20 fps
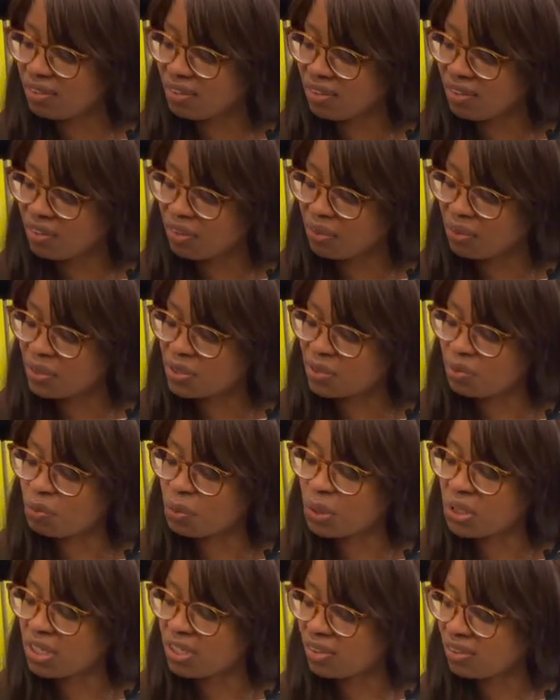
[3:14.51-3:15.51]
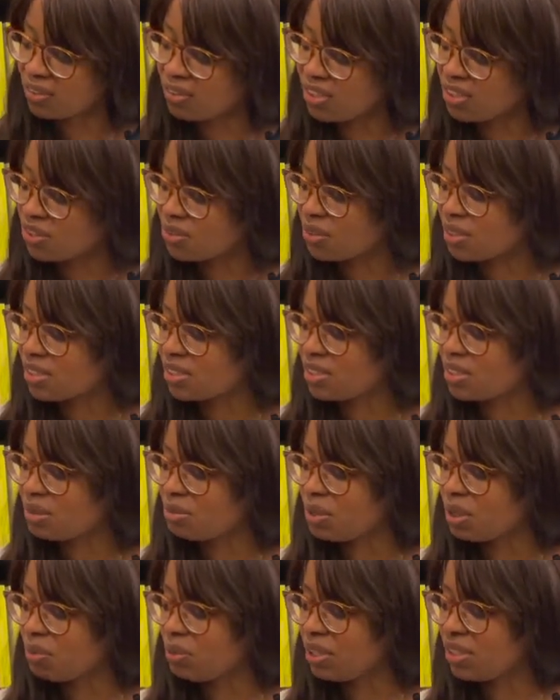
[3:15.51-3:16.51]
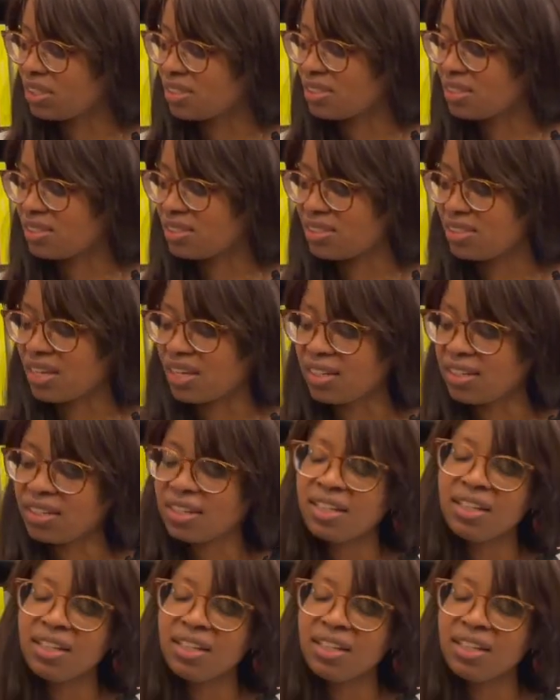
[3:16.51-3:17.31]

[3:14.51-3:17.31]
you know, is of particular interest to me because it's set